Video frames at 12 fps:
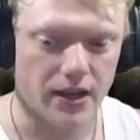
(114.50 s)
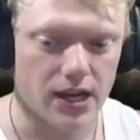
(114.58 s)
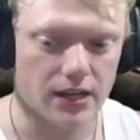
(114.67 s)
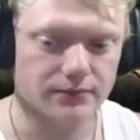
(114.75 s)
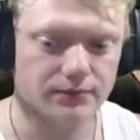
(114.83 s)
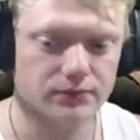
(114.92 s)
Say
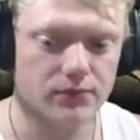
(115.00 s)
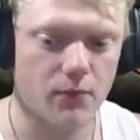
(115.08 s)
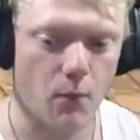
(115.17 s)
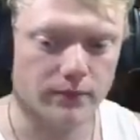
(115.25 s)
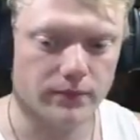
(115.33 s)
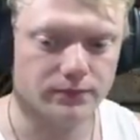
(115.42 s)
it again.
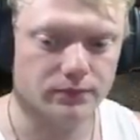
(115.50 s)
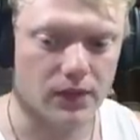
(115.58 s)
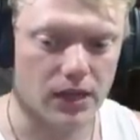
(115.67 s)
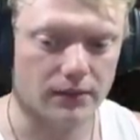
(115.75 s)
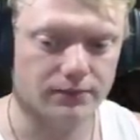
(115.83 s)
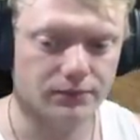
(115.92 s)
The
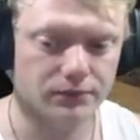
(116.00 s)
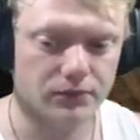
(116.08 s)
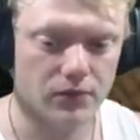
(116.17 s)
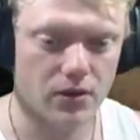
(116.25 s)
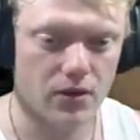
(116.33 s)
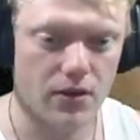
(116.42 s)
round started or
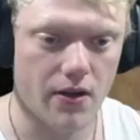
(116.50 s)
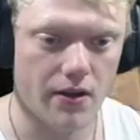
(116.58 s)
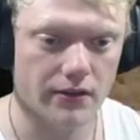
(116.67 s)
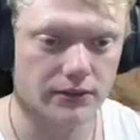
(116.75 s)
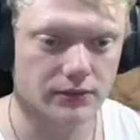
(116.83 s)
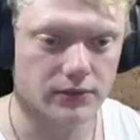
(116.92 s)
was my computer
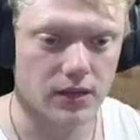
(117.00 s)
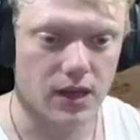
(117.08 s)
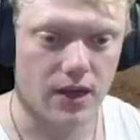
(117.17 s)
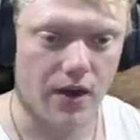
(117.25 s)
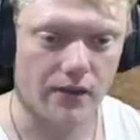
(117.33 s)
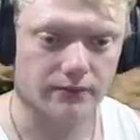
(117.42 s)
broken?
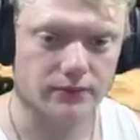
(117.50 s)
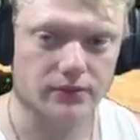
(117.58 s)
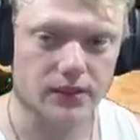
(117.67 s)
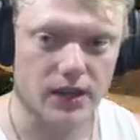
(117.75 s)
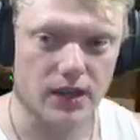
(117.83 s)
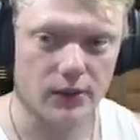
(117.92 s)
That's
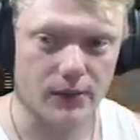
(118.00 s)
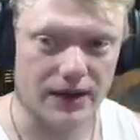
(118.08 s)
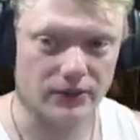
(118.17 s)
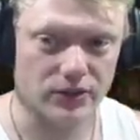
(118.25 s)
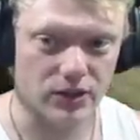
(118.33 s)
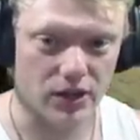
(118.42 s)
uh,
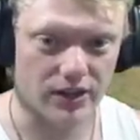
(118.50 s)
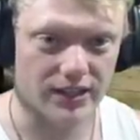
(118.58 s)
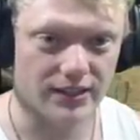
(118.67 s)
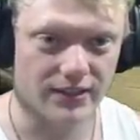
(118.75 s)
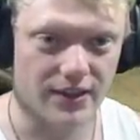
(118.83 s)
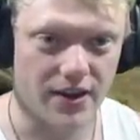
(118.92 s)
round started.